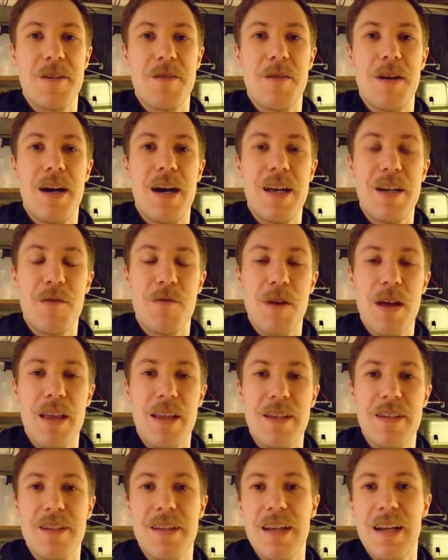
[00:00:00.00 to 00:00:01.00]
so I'd
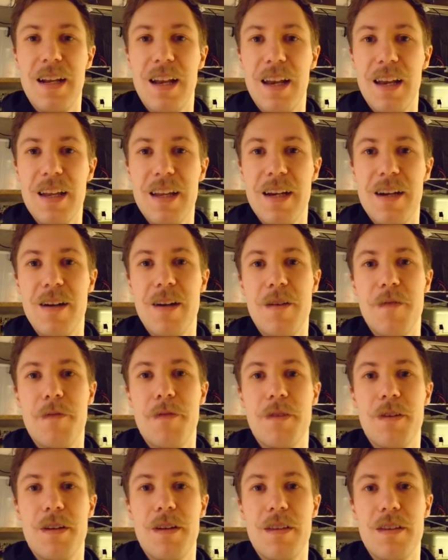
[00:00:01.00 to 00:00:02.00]
rather stay clear
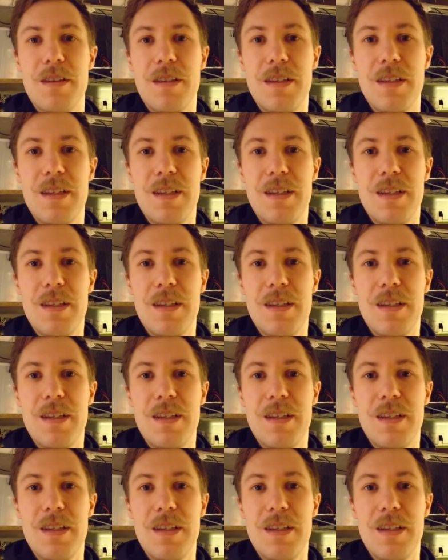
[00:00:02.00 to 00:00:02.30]
of uh,